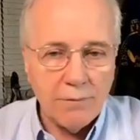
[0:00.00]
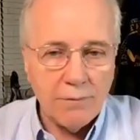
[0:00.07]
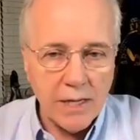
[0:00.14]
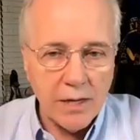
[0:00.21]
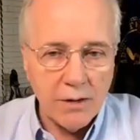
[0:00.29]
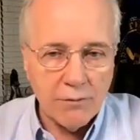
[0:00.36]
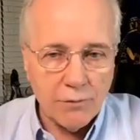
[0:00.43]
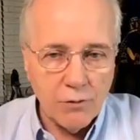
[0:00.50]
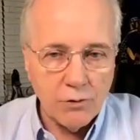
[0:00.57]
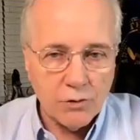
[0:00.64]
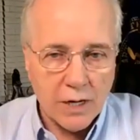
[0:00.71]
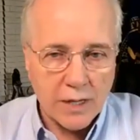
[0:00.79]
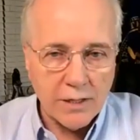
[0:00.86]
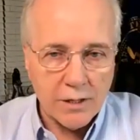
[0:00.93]
the Food,
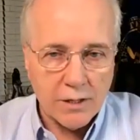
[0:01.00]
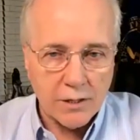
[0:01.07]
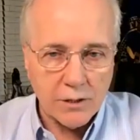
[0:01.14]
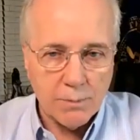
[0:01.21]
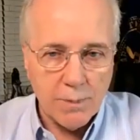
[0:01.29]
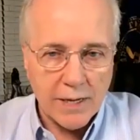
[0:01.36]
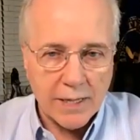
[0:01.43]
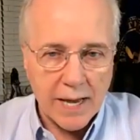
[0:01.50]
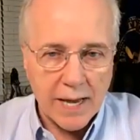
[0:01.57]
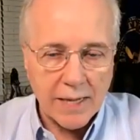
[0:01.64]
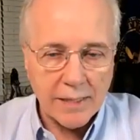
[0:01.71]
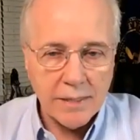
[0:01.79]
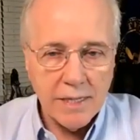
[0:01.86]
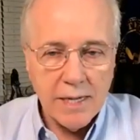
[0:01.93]
Drug, and Cosmetic
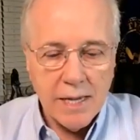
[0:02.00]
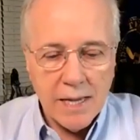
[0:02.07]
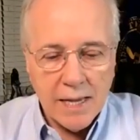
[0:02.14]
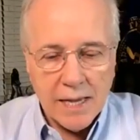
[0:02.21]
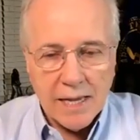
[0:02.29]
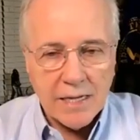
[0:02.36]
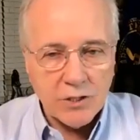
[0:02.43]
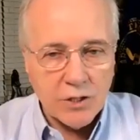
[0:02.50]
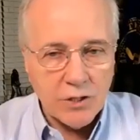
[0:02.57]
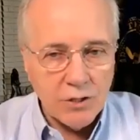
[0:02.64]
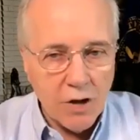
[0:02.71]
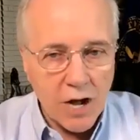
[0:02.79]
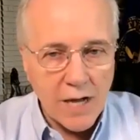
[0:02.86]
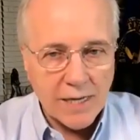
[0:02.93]
Act. It is
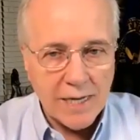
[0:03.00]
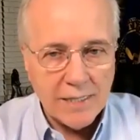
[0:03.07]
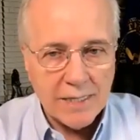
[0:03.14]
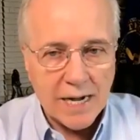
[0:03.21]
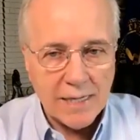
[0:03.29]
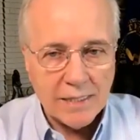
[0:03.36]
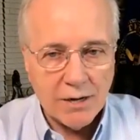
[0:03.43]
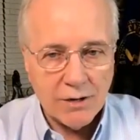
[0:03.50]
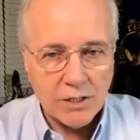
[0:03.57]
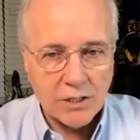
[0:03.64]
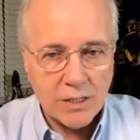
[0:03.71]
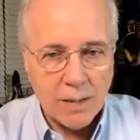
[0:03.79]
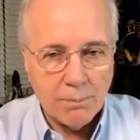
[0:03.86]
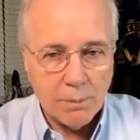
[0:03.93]
not a dietary
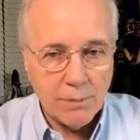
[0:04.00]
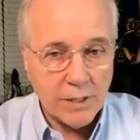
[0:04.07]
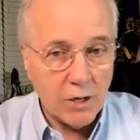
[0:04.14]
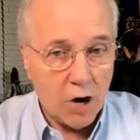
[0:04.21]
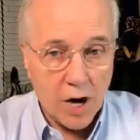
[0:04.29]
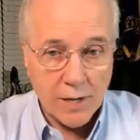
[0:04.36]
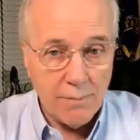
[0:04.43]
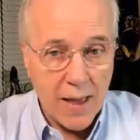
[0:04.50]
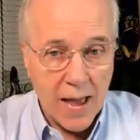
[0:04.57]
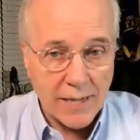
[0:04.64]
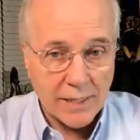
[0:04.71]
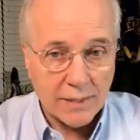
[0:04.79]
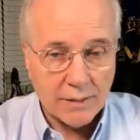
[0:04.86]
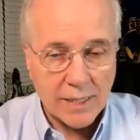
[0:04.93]
supplement
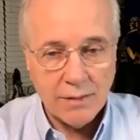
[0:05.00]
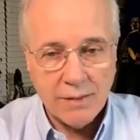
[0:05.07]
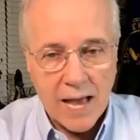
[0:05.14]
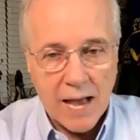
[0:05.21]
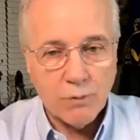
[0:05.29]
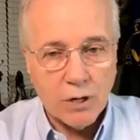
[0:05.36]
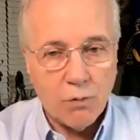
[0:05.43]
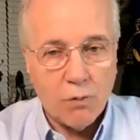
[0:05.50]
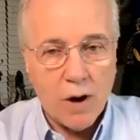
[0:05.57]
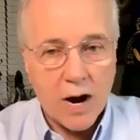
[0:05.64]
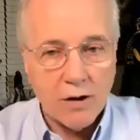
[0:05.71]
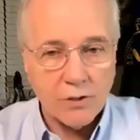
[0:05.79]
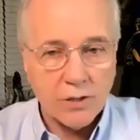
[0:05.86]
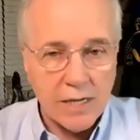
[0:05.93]
automatically. That
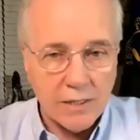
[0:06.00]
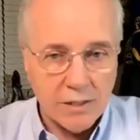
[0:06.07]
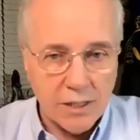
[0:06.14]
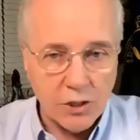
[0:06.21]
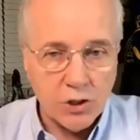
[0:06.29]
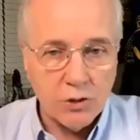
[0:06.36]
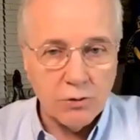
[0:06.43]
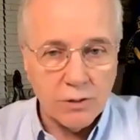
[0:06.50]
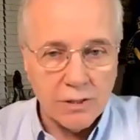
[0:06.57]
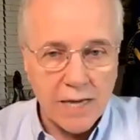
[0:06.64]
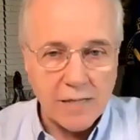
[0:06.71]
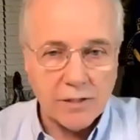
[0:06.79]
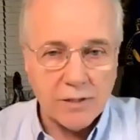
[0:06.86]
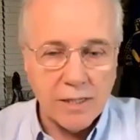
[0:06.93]
requires additional
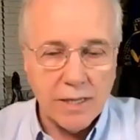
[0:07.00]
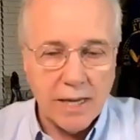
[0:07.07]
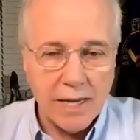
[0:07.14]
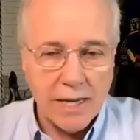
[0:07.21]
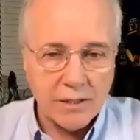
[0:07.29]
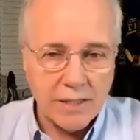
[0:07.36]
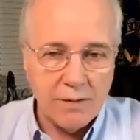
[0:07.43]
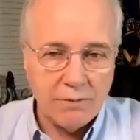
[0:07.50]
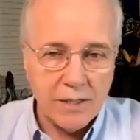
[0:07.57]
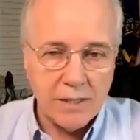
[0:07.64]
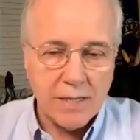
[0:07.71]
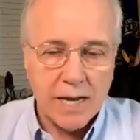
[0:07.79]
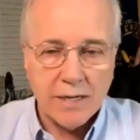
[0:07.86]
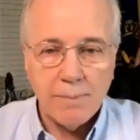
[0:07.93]
testing and safety
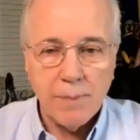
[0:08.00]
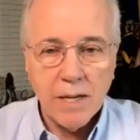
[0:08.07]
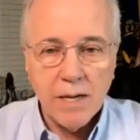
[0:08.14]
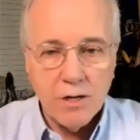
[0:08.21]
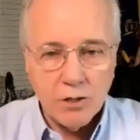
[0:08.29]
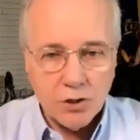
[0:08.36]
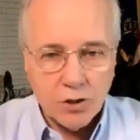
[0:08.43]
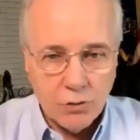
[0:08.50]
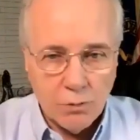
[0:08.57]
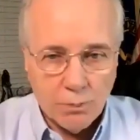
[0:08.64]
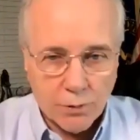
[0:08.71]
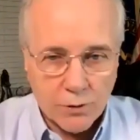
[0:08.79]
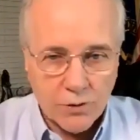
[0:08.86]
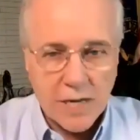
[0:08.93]
data to
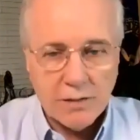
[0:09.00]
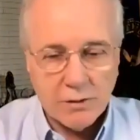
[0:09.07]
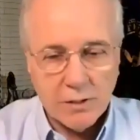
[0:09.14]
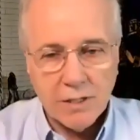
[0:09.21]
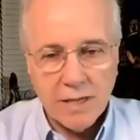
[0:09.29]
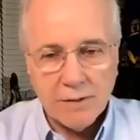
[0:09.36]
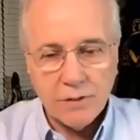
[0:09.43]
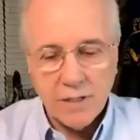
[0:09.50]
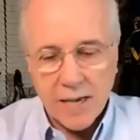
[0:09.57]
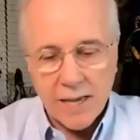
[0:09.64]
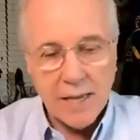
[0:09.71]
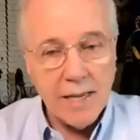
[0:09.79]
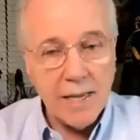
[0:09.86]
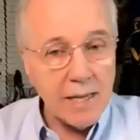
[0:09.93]
present to the
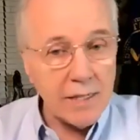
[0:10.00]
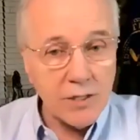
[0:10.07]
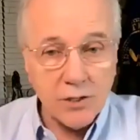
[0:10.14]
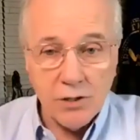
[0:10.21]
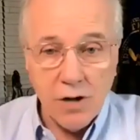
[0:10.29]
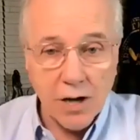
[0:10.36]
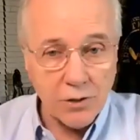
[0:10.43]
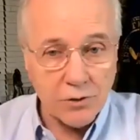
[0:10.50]
FDA. It is not a